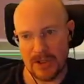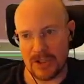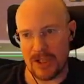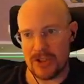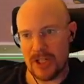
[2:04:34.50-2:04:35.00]

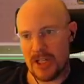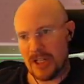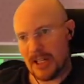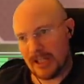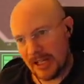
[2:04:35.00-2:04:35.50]

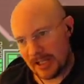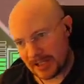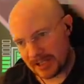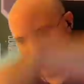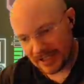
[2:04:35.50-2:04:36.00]
GG,
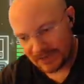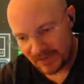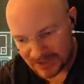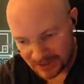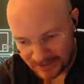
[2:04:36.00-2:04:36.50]
Atlantis class
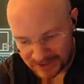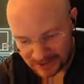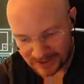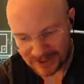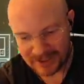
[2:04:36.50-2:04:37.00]
vessel
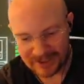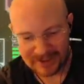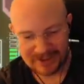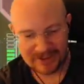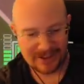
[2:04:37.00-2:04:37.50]
victory.
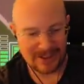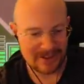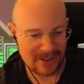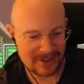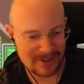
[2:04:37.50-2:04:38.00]

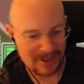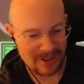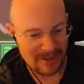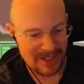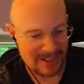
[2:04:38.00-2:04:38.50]
Another
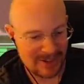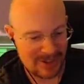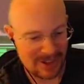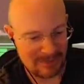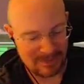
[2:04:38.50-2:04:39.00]
amazing
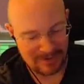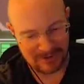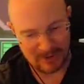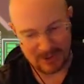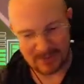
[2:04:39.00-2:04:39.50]
ship
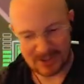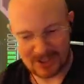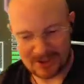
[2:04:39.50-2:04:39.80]
from RPG